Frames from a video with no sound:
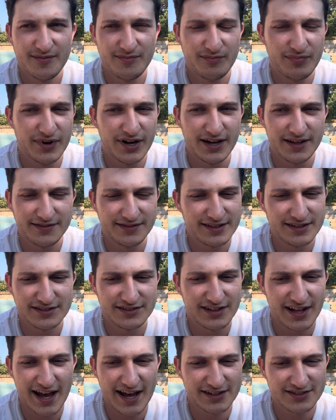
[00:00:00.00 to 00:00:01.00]
But these
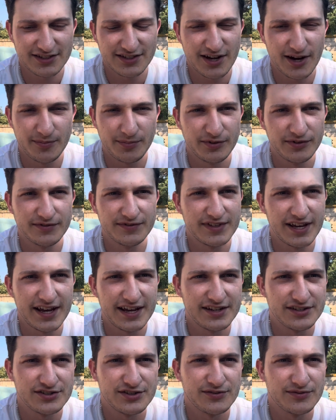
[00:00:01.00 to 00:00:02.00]
last couple of
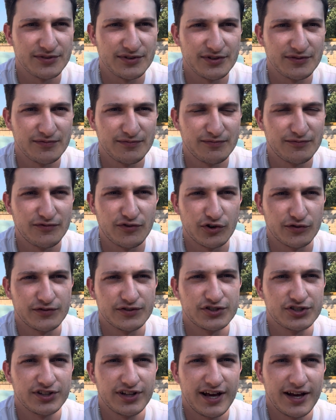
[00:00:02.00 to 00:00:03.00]
days over the 4th of
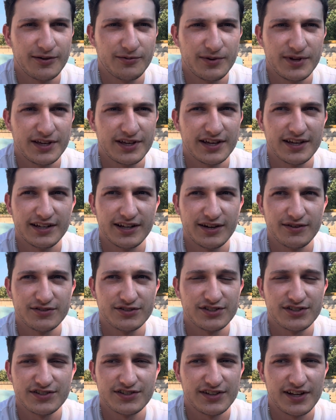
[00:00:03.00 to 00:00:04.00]
July weekend, I was
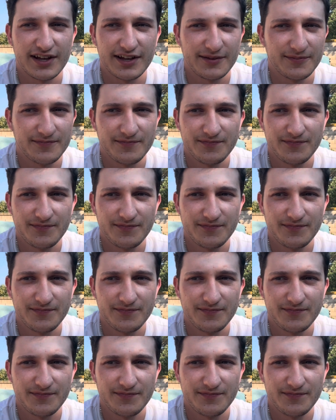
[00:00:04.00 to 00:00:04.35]
just like